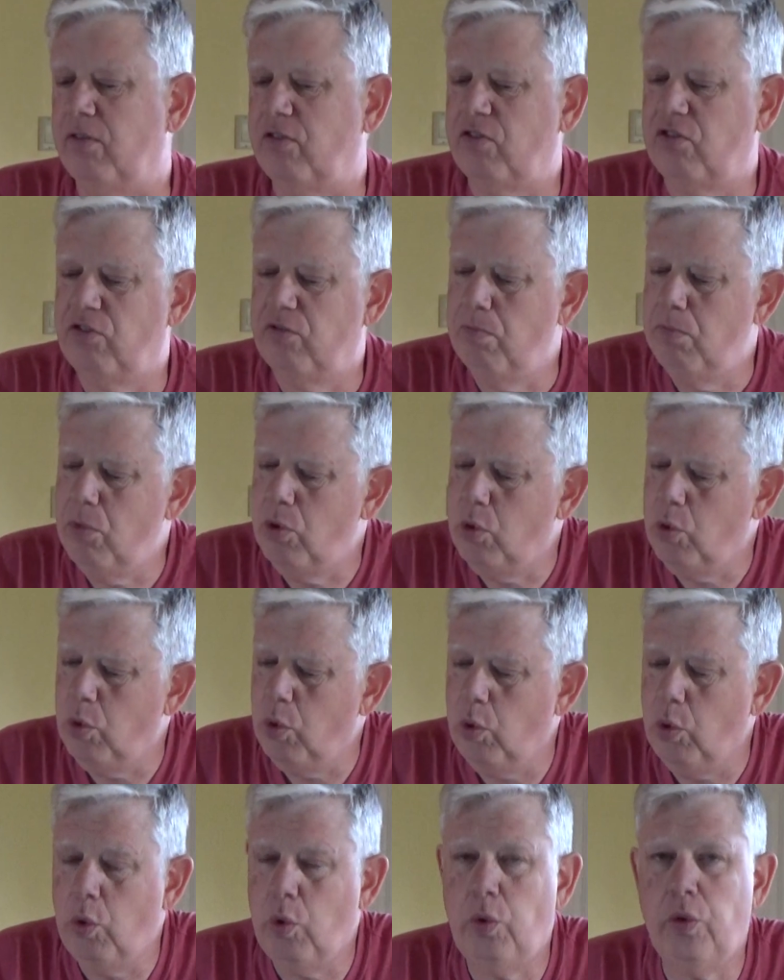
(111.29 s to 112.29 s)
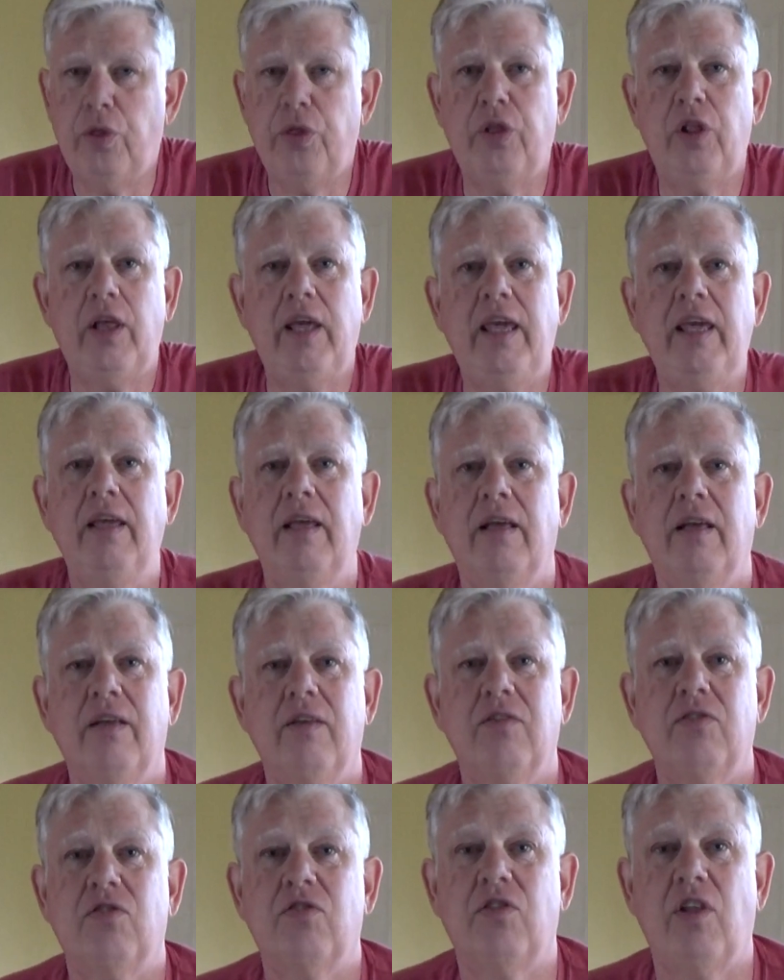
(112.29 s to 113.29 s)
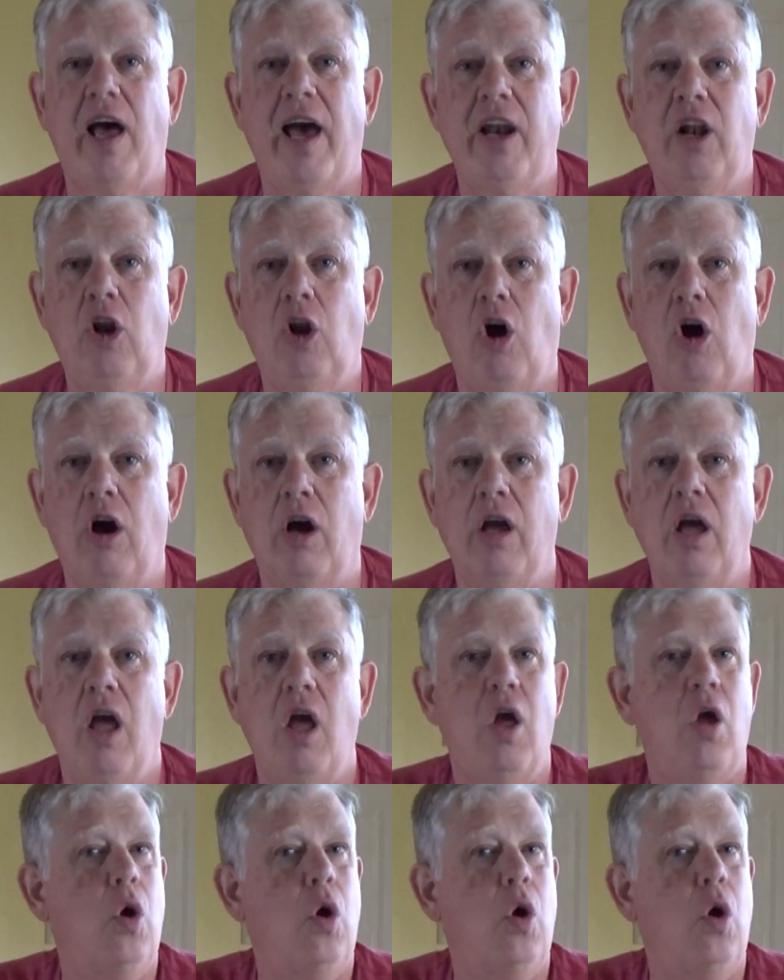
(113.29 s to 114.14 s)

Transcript: smoothly slide along